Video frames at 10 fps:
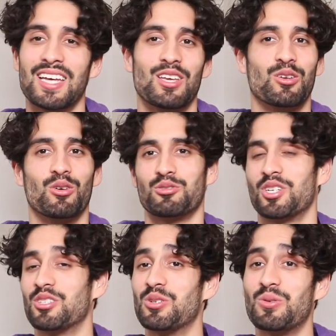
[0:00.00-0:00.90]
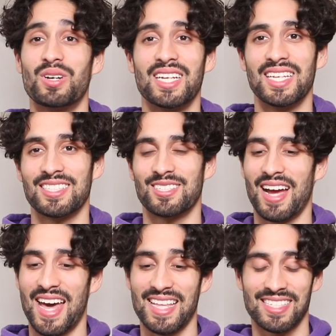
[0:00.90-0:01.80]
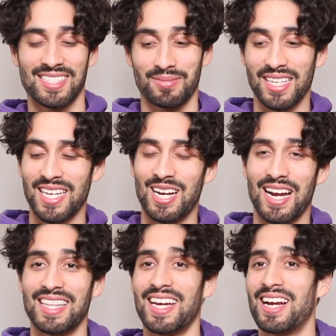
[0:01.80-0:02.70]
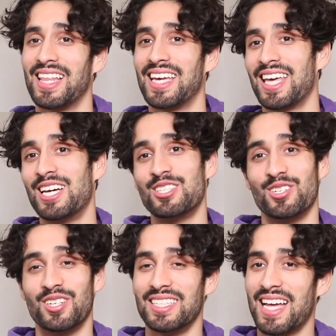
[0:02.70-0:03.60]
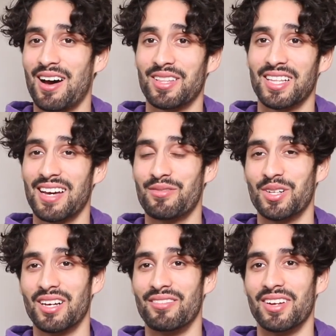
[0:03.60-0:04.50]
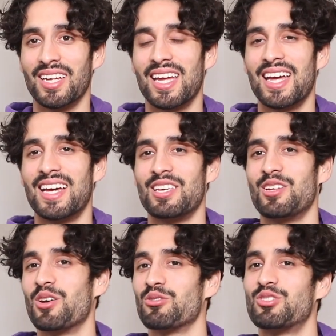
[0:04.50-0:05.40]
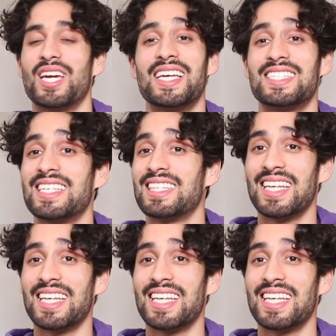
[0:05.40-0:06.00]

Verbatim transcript: You know, start doing it, start adding something here and there, like turning down the level of it, you know, changing